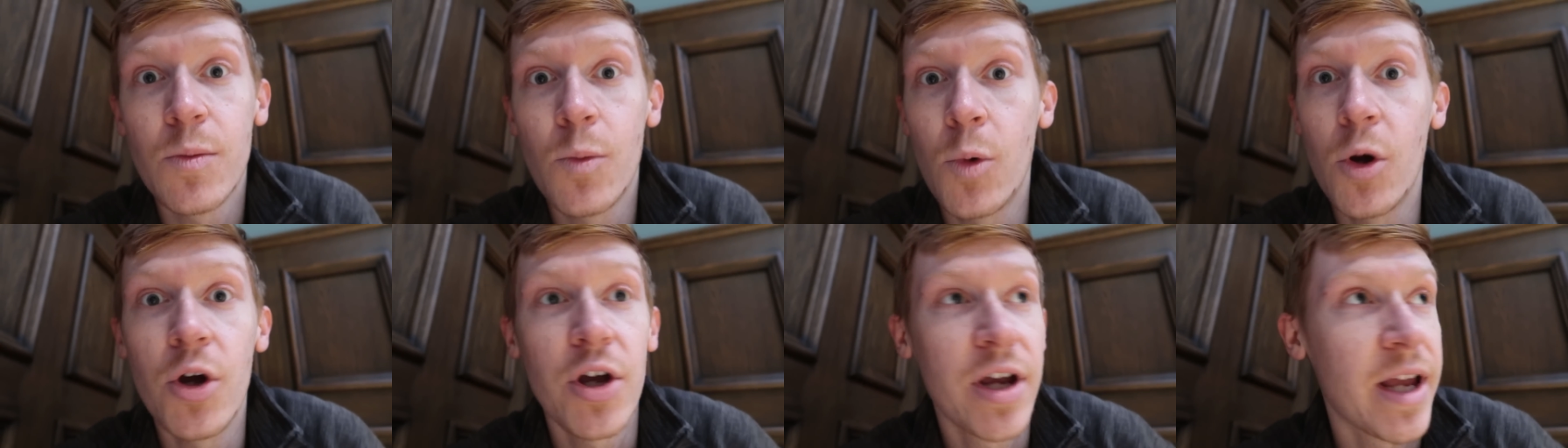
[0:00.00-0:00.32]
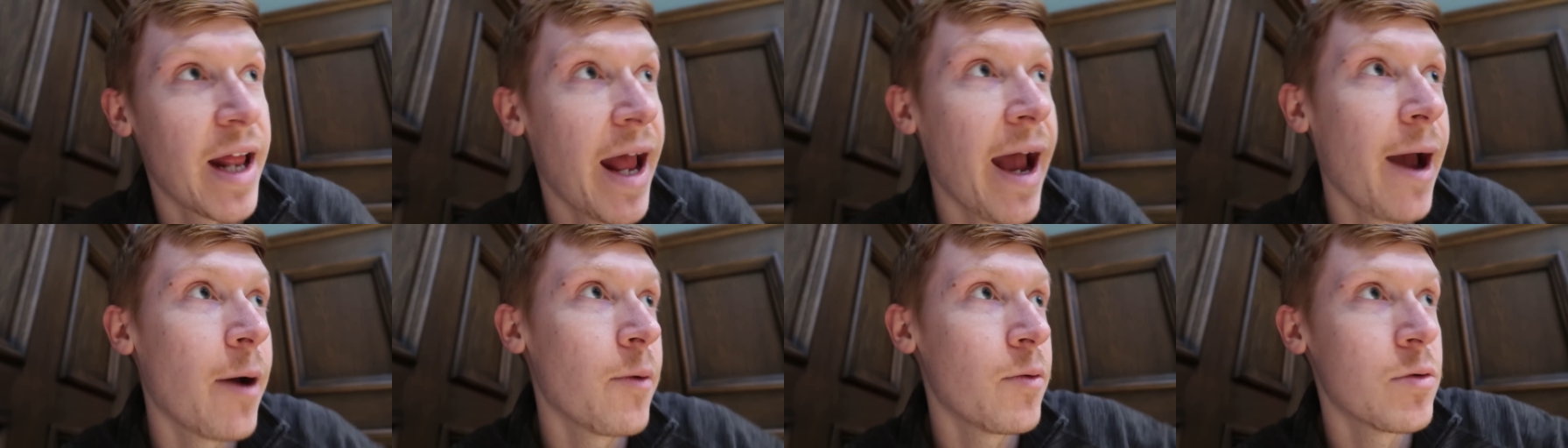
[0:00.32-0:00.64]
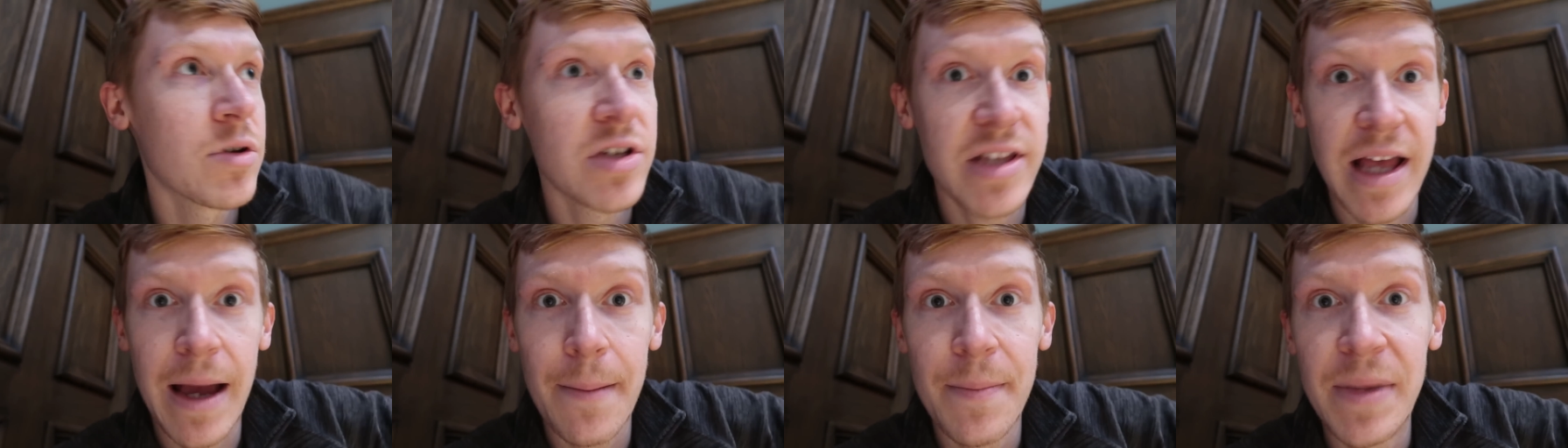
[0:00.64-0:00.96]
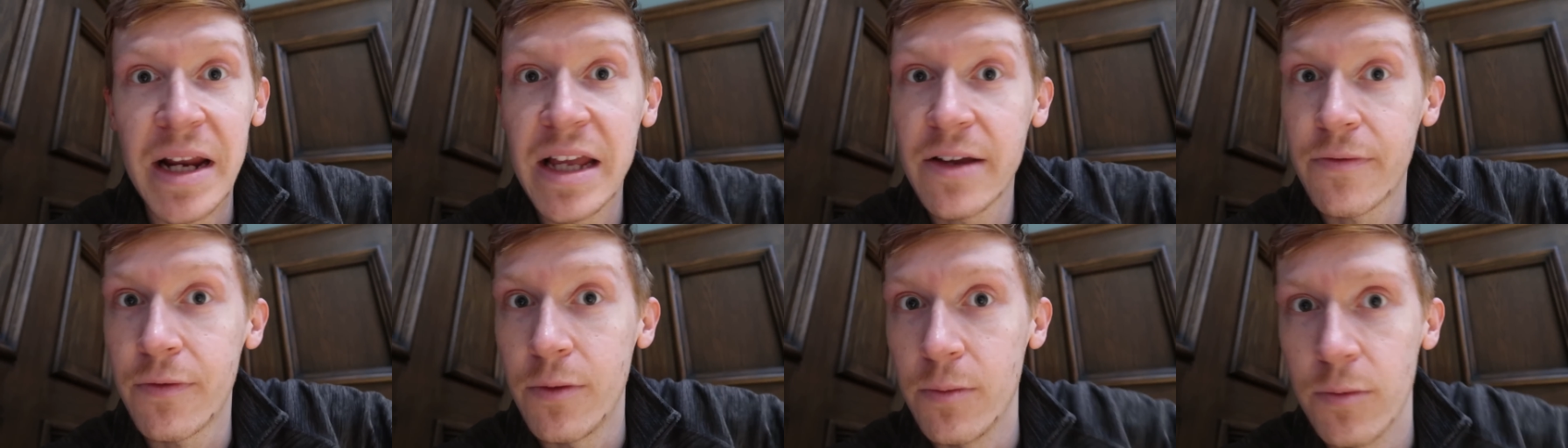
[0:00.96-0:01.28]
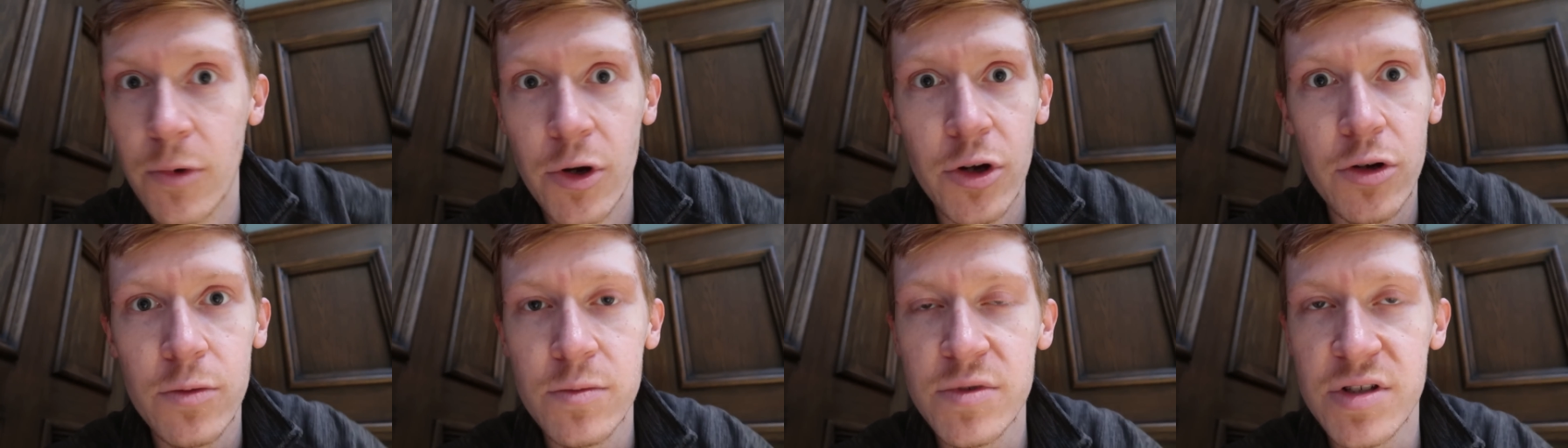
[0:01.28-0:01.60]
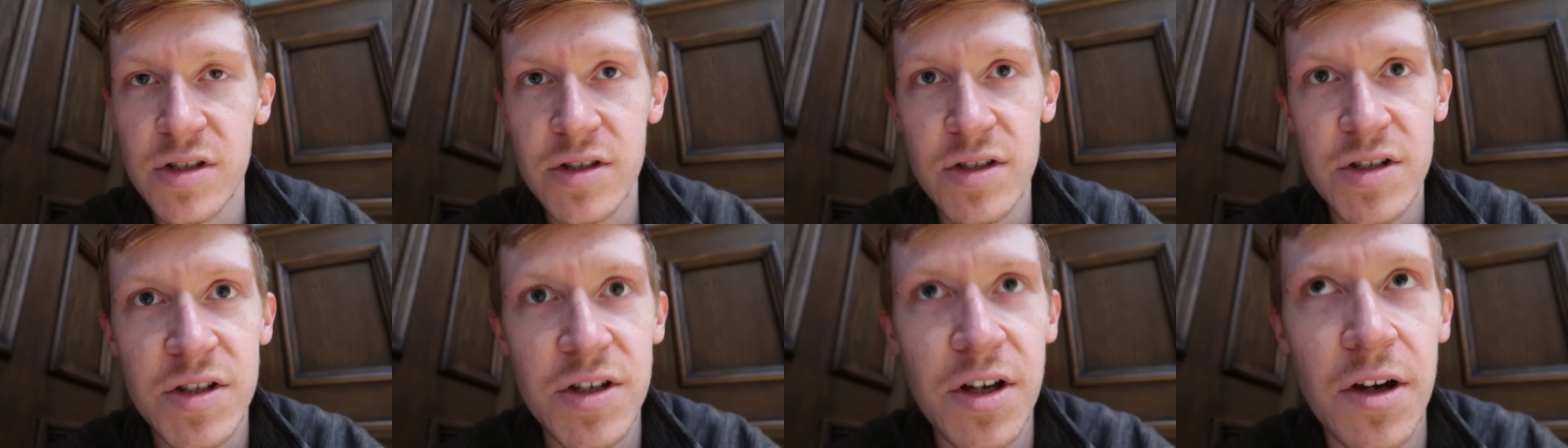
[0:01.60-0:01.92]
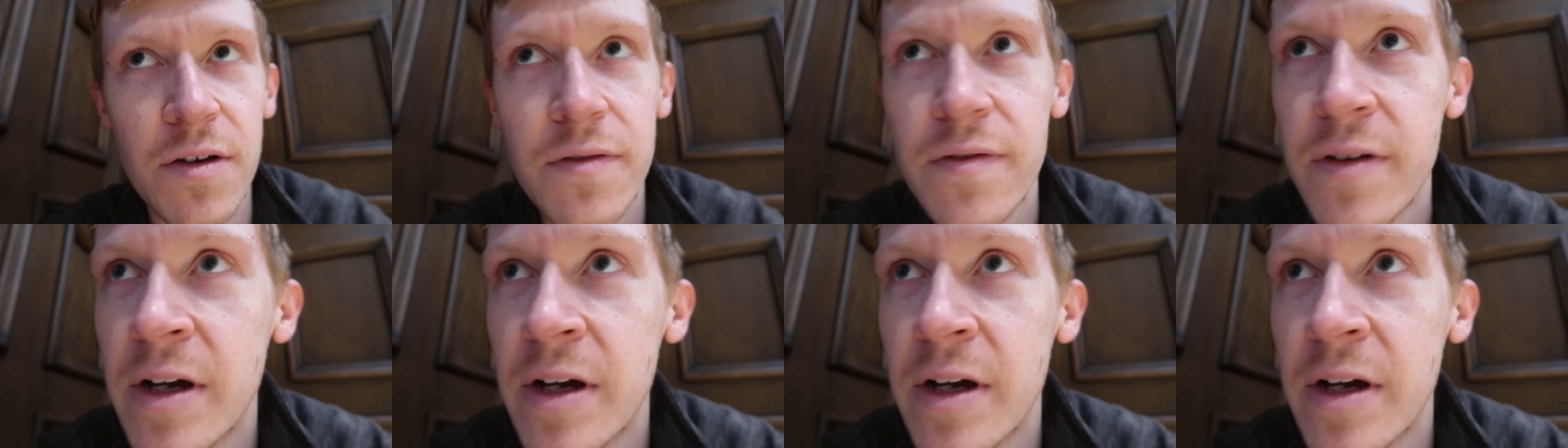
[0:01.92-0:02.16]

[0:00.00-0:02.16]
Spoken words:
work out. There's that many different rooms and stuff.